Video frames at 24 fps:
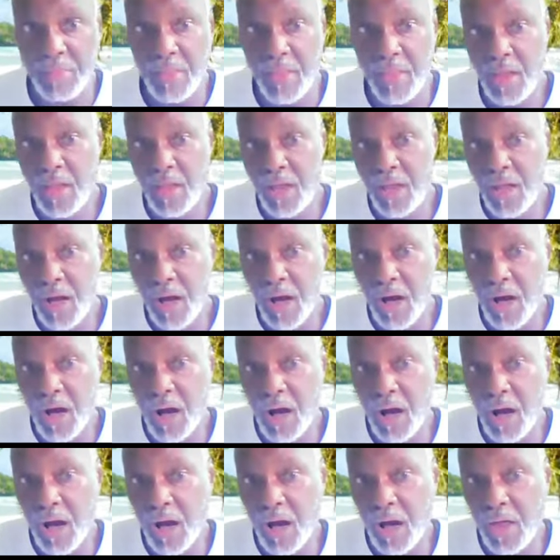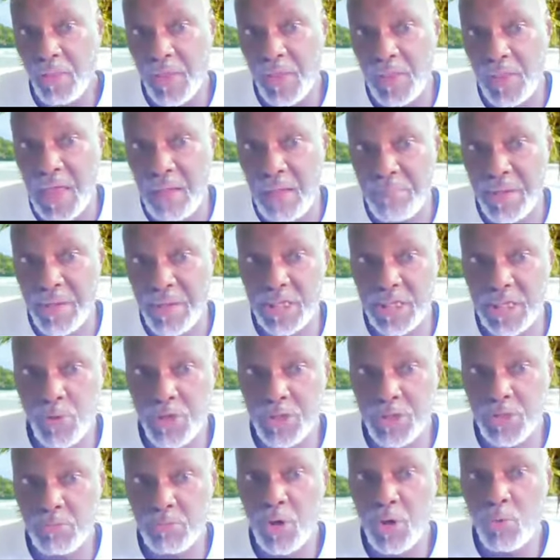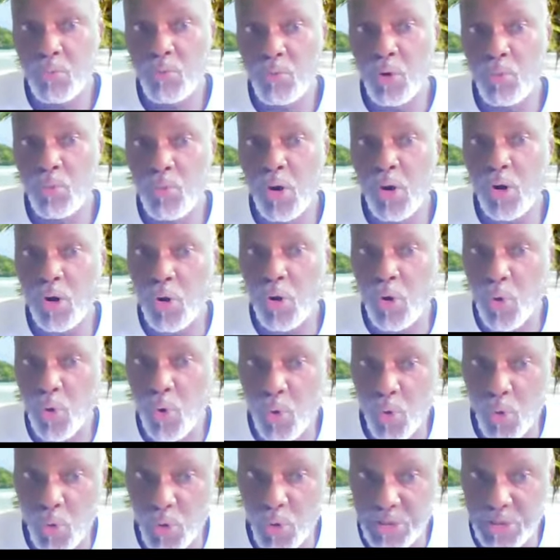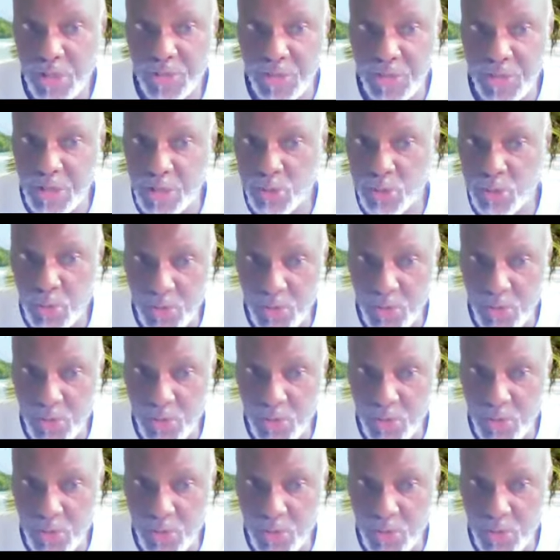and then uh, then that begs the question: Well, what caused